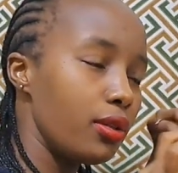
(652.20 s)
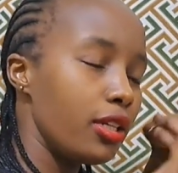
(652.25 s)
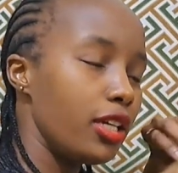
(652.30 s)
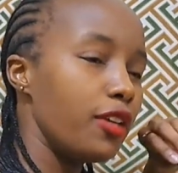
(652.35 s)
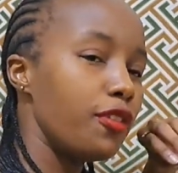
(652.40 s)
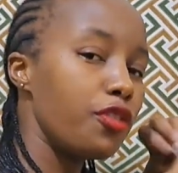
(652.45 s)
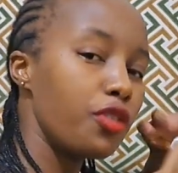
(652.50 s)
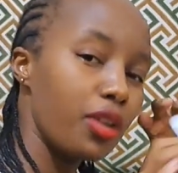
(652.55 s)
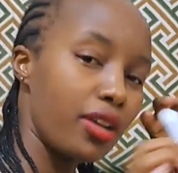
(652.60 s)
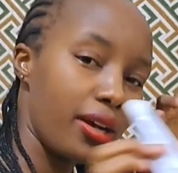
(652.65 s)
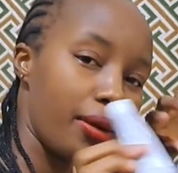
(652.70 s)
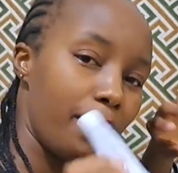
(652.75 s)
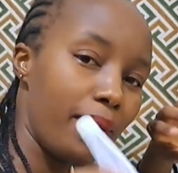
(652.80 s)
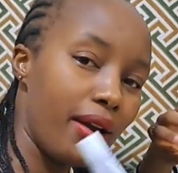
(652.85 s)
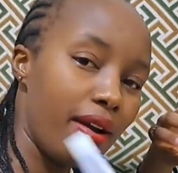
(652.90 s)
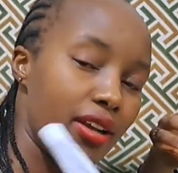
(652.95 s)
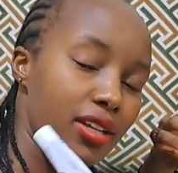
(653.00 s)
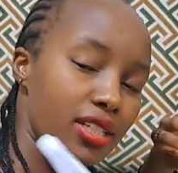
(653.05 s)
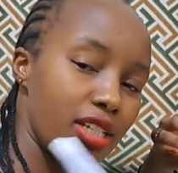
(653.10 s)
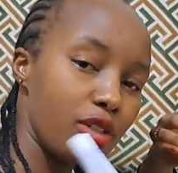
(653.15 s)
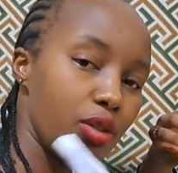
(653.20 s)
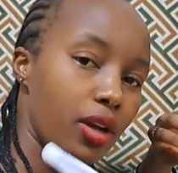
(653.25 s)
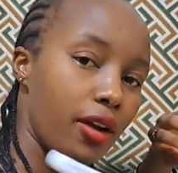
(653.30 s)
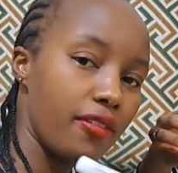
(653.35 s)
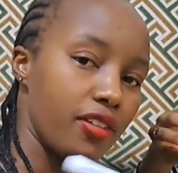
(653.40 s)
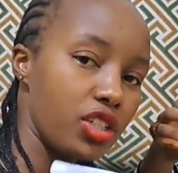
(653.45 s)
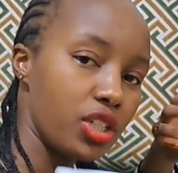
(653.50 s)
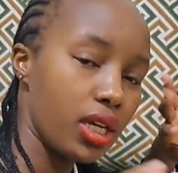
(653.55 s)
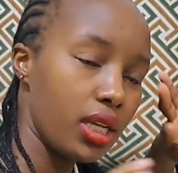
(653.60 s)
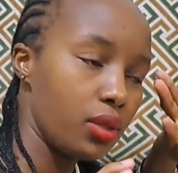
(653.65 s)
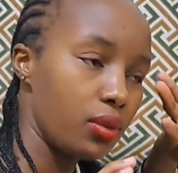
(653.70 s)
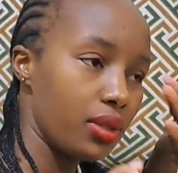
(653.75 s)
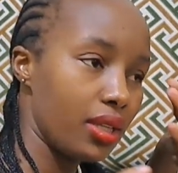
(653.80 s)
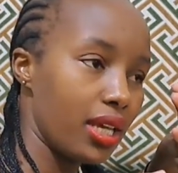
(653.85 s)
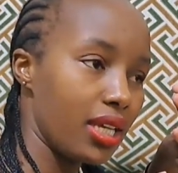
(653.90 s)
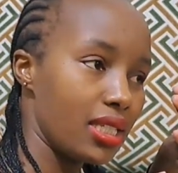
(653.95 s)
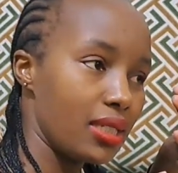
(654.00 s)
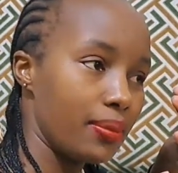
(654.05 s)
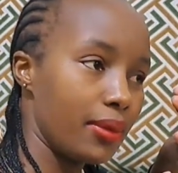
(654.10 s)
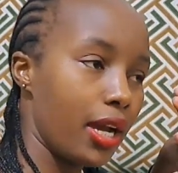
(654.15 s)
if you're a parent and you have a child with
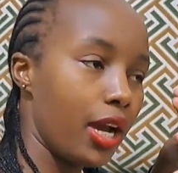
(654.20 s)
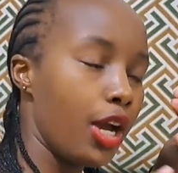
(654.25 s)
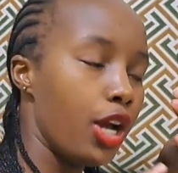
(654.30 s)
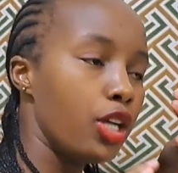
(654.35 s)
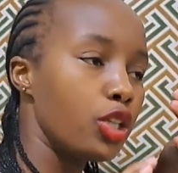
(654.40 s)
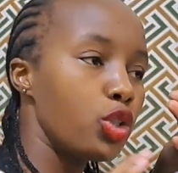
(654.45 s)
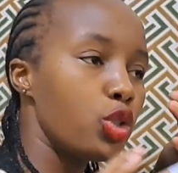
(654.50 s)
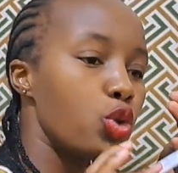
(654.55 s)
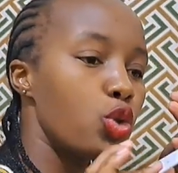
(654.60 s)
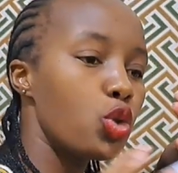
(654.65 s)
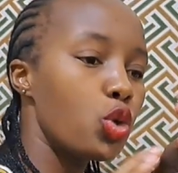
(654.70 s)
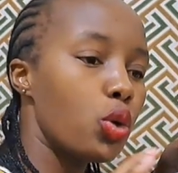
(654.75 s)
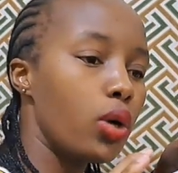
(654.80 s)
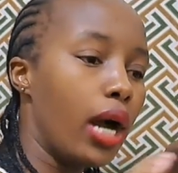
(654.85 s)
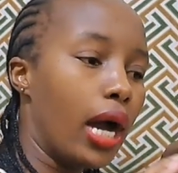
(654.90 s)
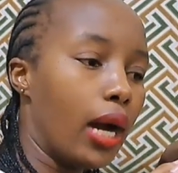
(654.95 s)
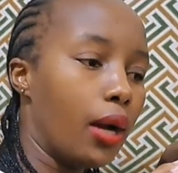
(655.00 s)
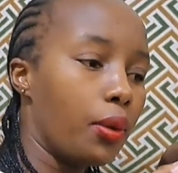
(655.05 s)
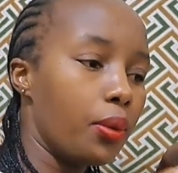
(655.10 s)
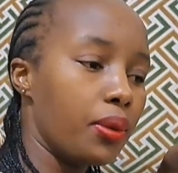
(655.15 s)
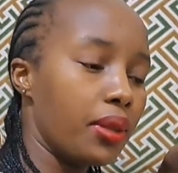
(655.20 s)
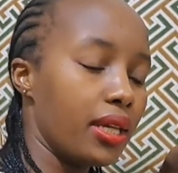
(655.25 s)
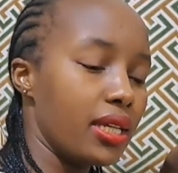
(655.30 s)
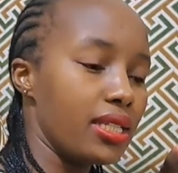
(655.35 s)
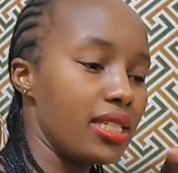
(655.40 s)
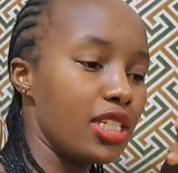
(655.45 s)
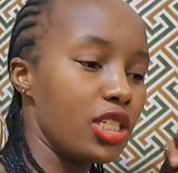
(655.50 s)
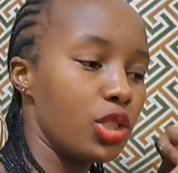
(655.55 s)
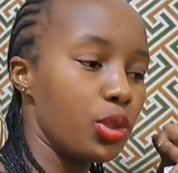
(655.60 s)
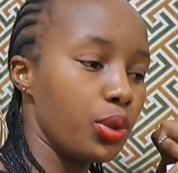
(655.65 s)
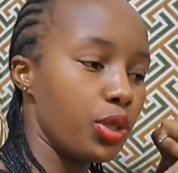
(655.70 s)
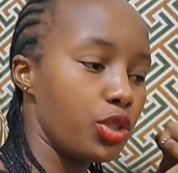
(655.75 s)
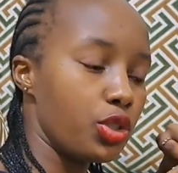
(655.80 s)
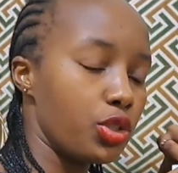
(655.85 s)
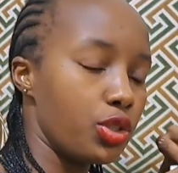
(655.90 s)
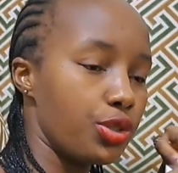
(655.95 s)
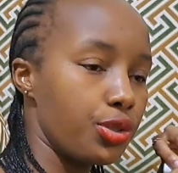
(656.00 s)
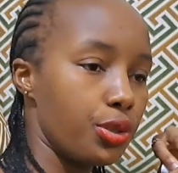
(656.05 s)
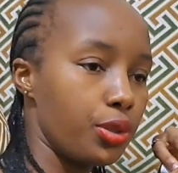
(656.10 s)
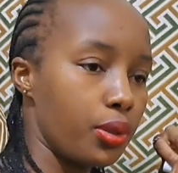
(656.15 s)
eczema, you know how the
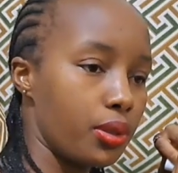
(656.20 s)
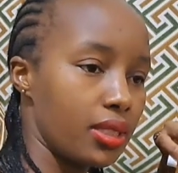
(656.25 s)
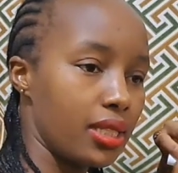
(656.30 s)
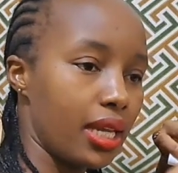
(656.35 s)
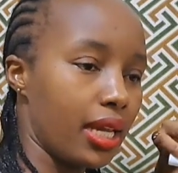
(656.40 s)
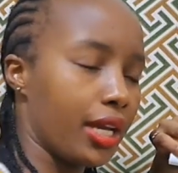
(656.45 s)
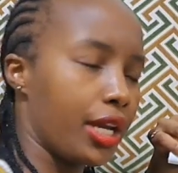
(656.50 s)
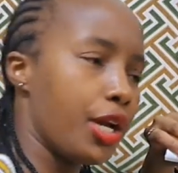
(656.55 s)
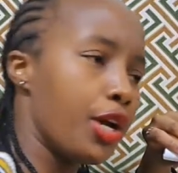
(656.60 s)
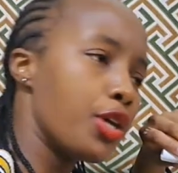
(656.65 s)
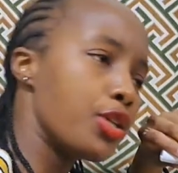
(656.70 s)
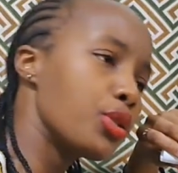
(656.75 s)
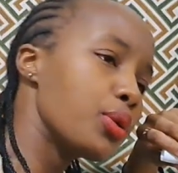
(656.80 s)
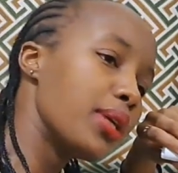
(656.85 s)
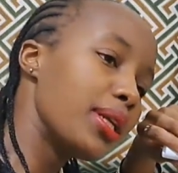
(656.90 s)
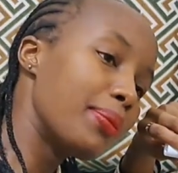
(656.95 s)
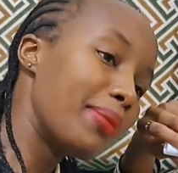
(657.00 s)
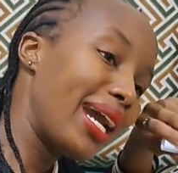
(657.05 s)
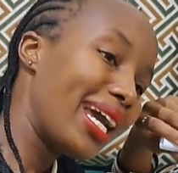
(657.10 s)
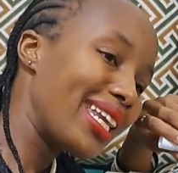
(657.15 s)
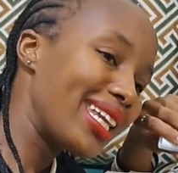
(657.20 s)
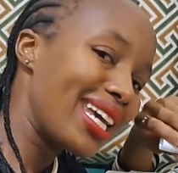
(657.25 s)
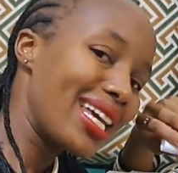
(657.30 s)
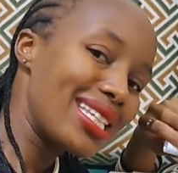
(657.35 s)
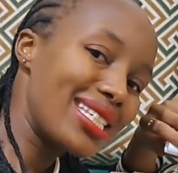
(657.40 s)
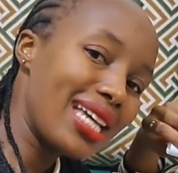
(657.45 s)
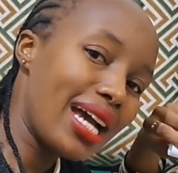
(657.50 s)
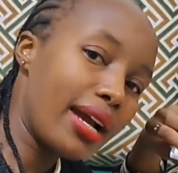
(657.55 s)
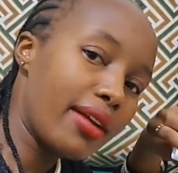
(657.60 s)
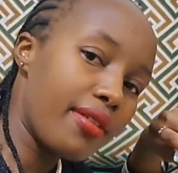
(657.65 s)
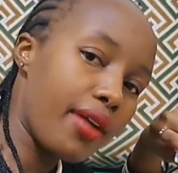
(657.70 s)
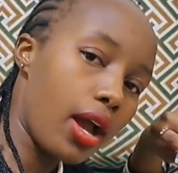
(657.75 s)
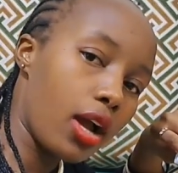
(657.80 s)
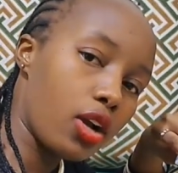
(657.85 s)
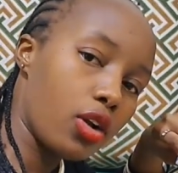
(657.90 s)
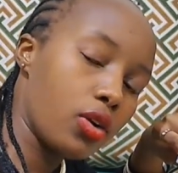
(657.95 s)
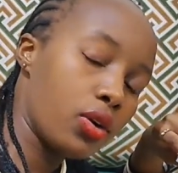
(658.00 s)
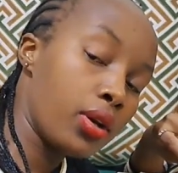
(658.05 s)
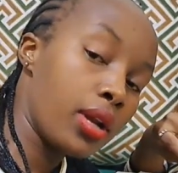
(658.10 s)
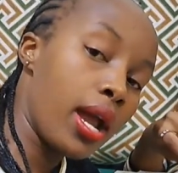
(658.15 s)
situations looks like. So when mine gets a crack
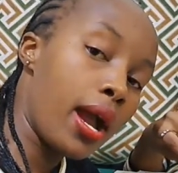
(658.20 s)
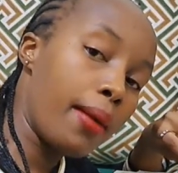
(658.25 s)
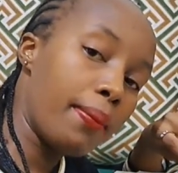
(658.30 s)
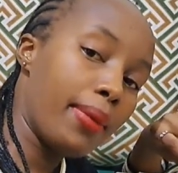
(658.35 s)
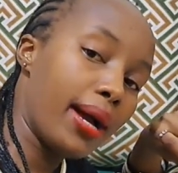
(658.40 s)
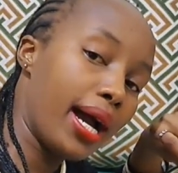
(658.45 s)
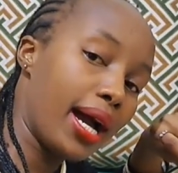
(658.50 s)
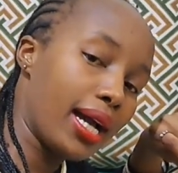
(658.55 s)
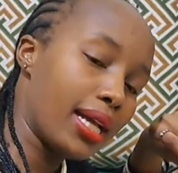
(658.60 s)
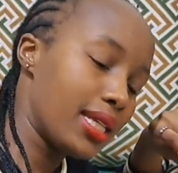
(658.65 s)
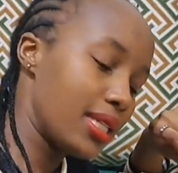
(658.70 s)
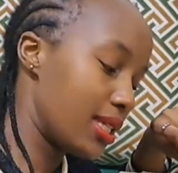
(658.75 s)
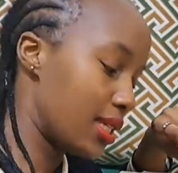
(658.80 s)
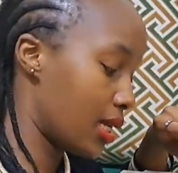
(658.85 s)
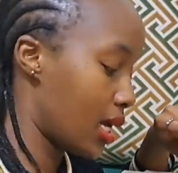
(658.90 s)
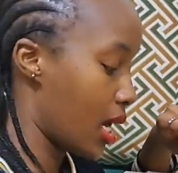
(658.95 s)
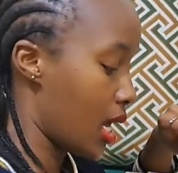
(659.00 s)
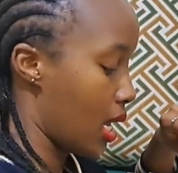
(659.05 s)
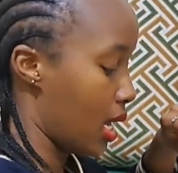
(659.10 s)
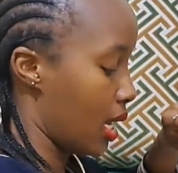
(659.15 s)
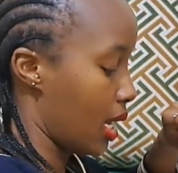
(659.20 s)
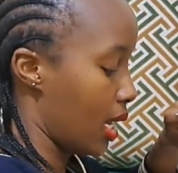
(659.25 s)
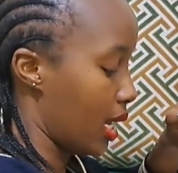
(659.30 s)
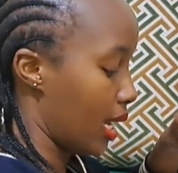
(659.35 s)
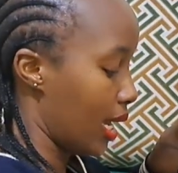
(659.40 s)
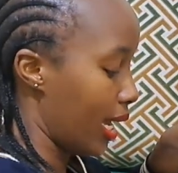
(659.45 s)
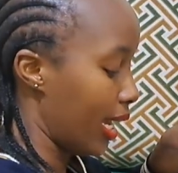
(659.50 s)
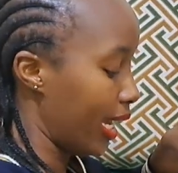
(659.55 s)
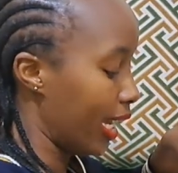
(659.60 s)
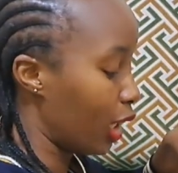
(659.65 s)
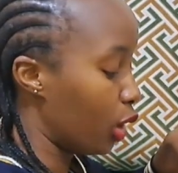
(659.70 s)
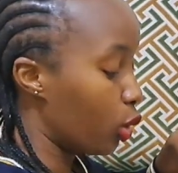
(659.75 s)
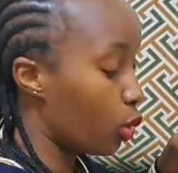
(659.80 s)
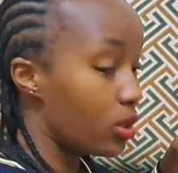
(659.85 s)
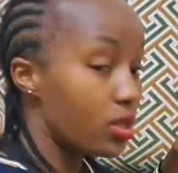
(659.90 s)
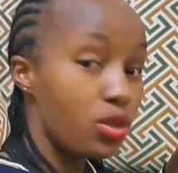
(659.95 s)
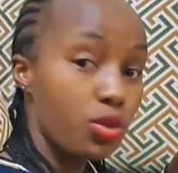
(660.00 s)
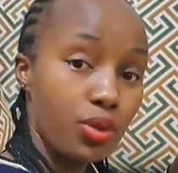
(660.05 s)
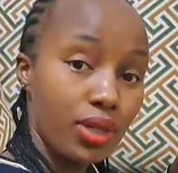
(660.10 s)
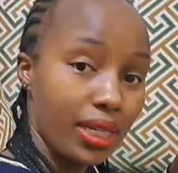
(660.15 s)
on her butt, it
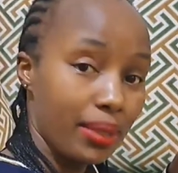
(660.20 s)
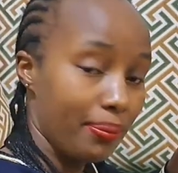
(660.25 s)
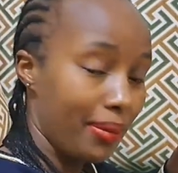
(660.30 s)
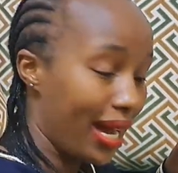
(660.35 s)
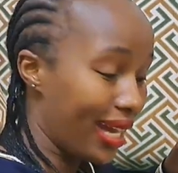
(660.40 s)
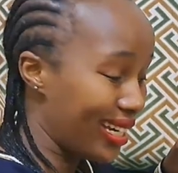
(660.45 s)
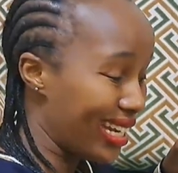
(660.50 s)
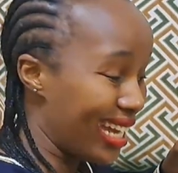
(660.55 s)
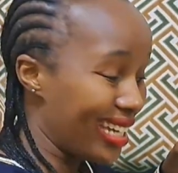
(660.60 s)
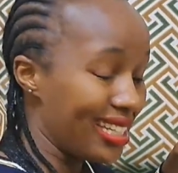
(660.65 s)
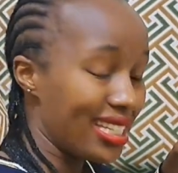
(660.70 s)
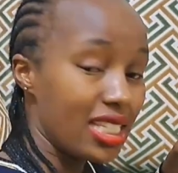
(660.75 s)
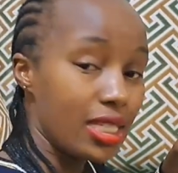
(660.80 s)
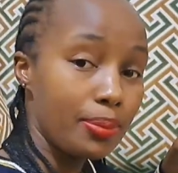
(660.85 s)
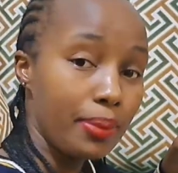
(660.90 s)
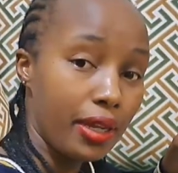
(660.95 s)
looks really bad and it's